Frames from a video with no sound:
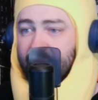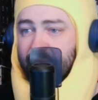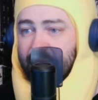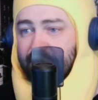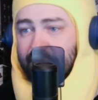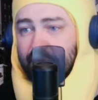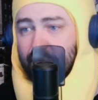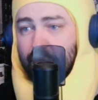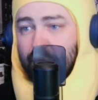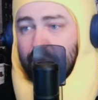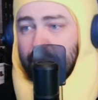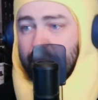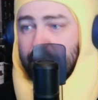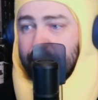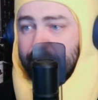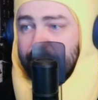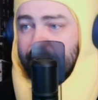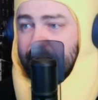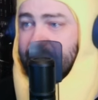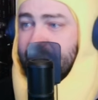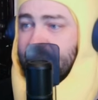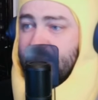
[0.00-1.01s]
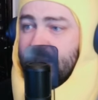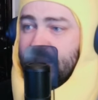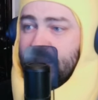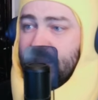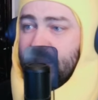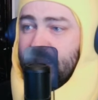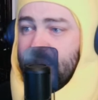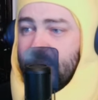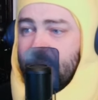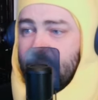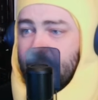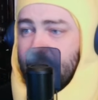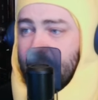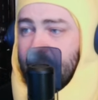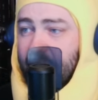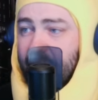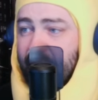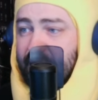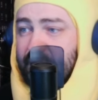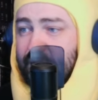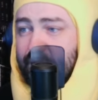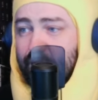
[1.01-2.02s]
school said
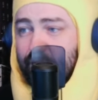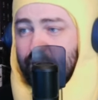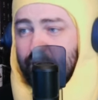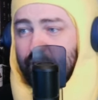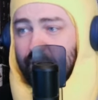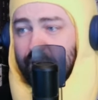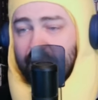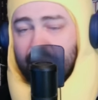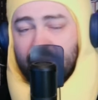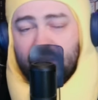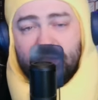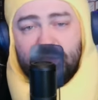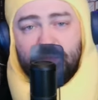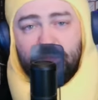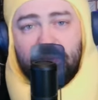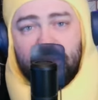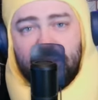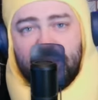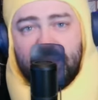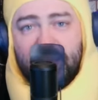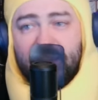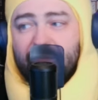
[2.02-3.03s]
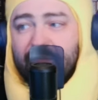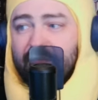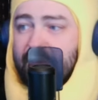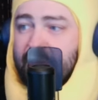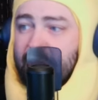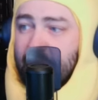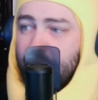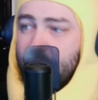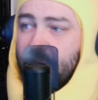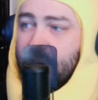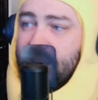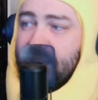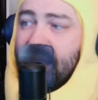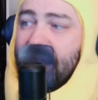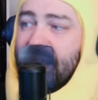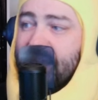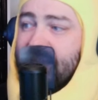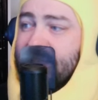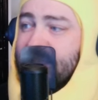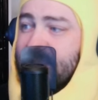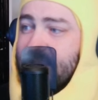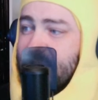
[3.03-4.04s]
this is believed to be an
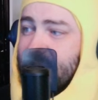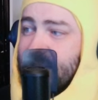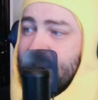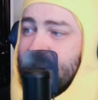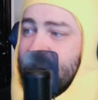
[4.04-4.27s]
isolated